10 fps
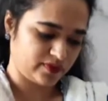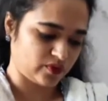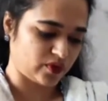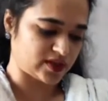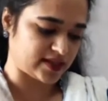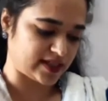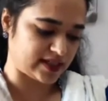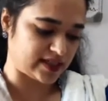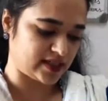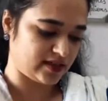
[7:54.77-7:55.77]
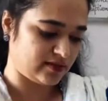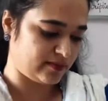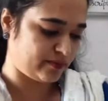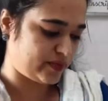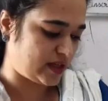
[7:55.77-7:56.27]
was written
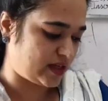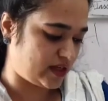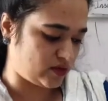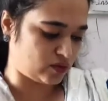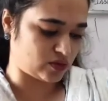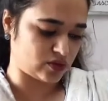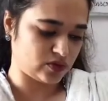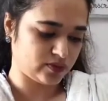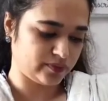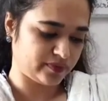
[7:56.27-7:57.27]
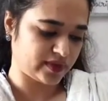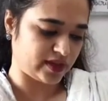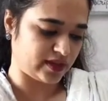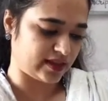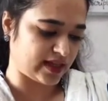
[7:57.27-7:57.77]
in Urdu.
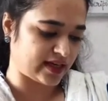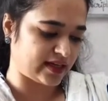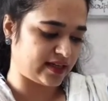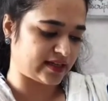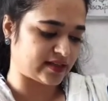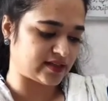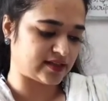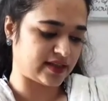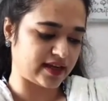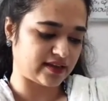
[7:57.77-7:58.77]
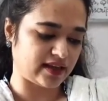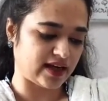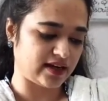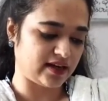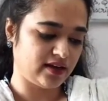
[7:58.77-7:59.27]
In that it is said
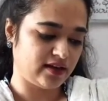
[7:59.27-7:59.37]
that